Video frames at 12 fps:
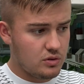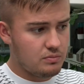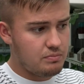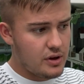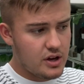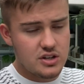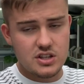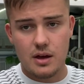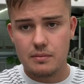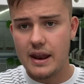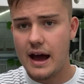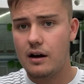birds that are
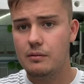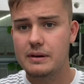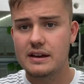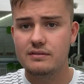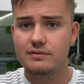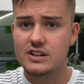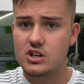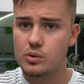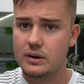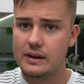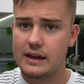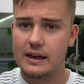now being
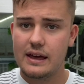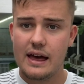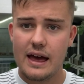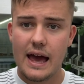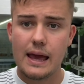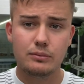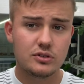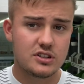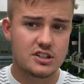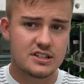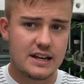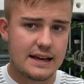visually able to
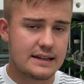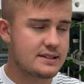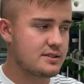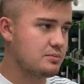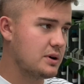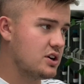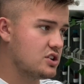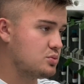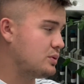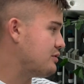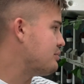sex because we've